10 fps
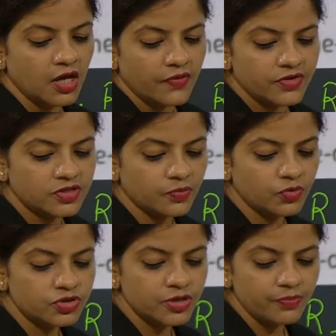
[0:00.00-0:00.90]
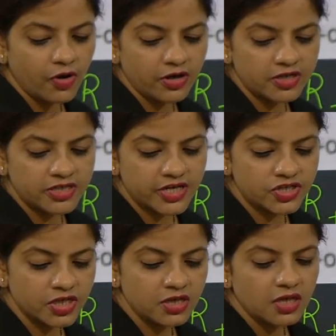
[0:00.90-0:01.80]
This is the most important
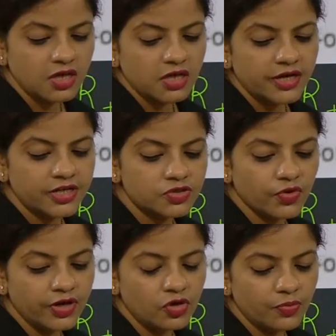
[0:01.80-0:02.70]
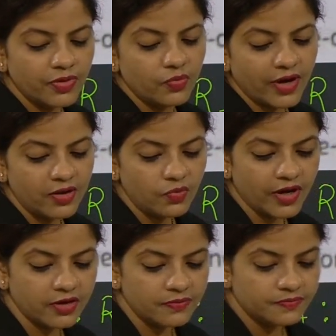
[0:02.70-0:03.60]
section. It is going to be 1, 1.